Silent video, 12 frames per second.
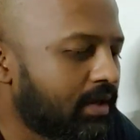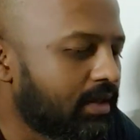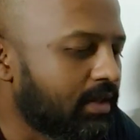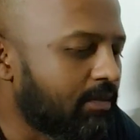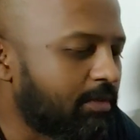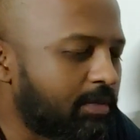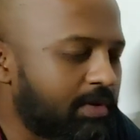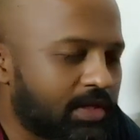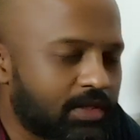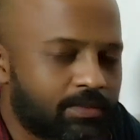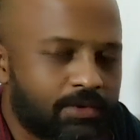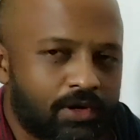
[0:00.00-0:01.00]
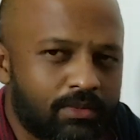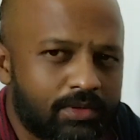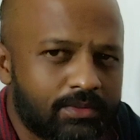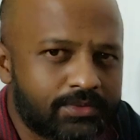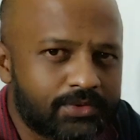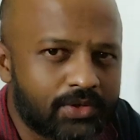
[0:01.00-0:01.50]
There may be other
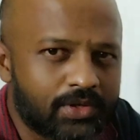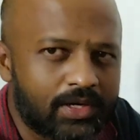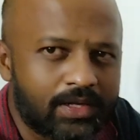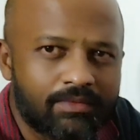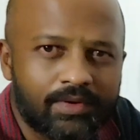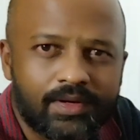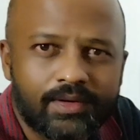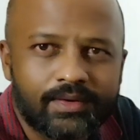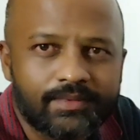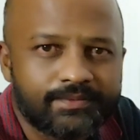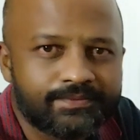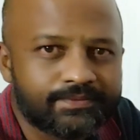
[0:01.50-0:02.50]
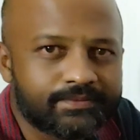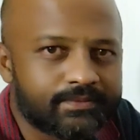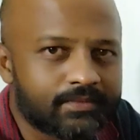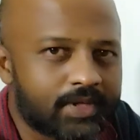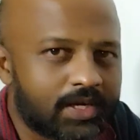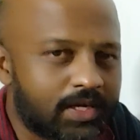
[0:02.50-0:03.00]
problems. Your liver,
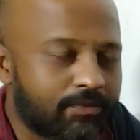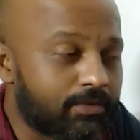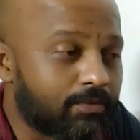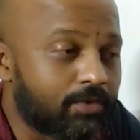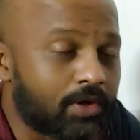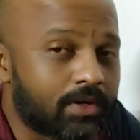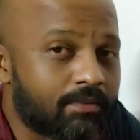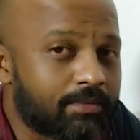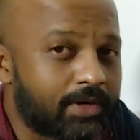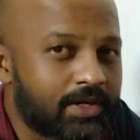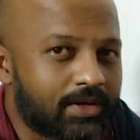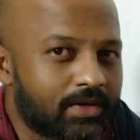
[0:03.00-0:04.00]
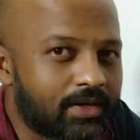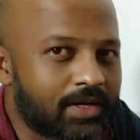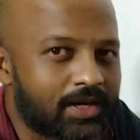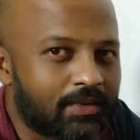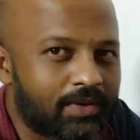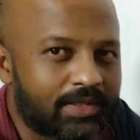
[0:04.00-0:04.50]
if you've got, particularly
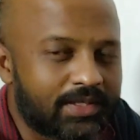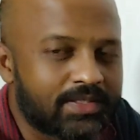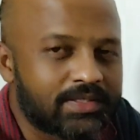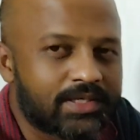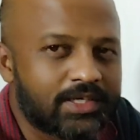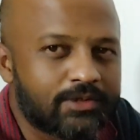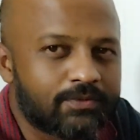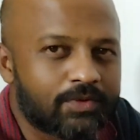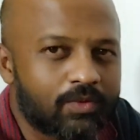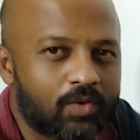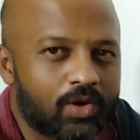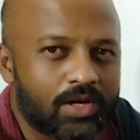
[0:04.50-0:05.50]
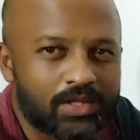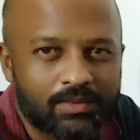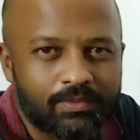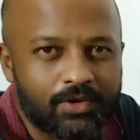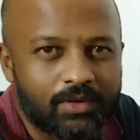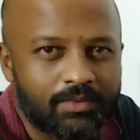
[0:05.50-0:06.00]
now at this stage, if you've got other
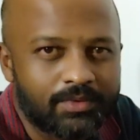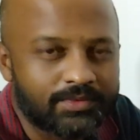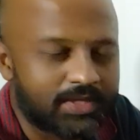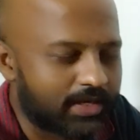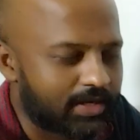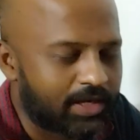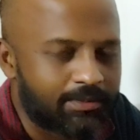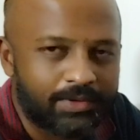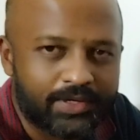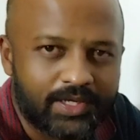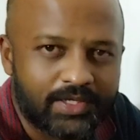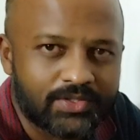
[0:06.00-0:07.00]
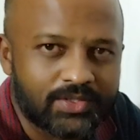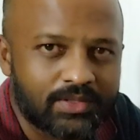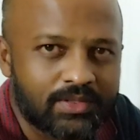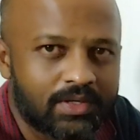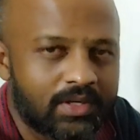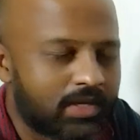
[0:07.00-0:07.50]
problems like
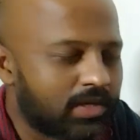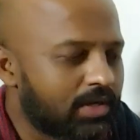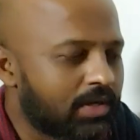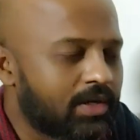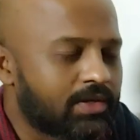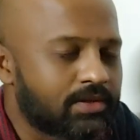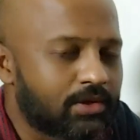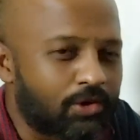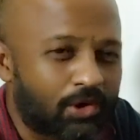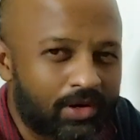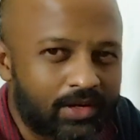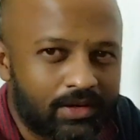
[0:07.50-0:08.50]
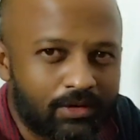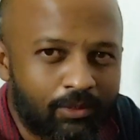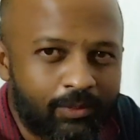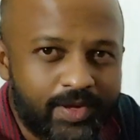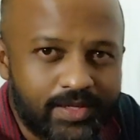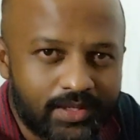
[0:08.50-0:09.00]
hypertension, chronic
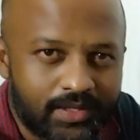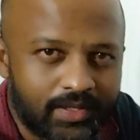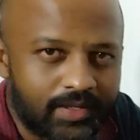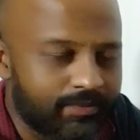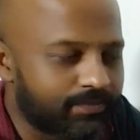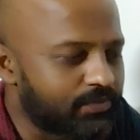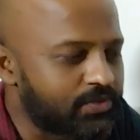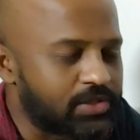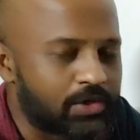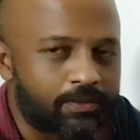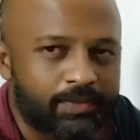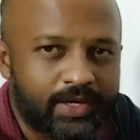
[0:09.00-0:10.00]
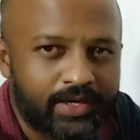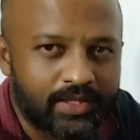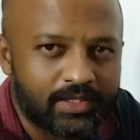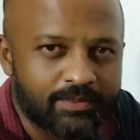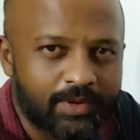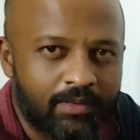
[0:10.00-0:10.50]
obesity, COPD,
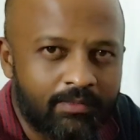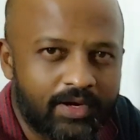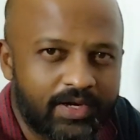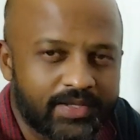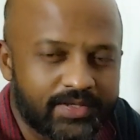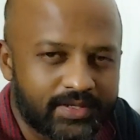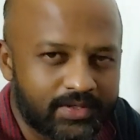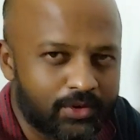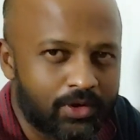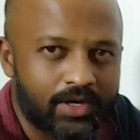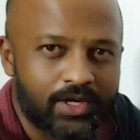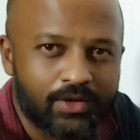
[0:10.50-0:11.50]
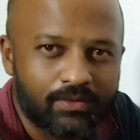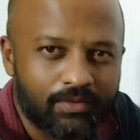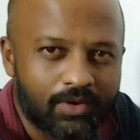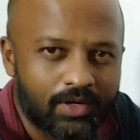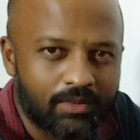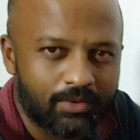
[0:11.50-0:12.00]
that's pulmonary distress, already you've
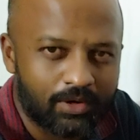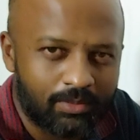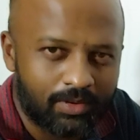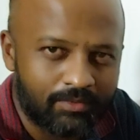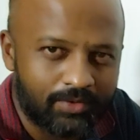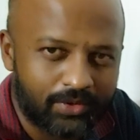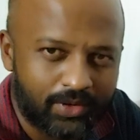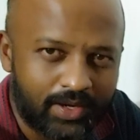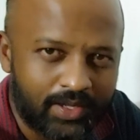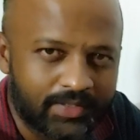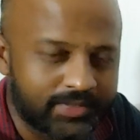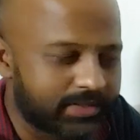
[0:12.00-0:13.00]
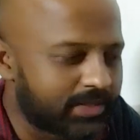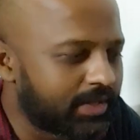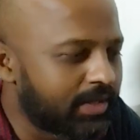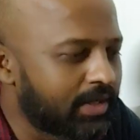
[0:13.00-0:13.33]
got a problem with your lungs.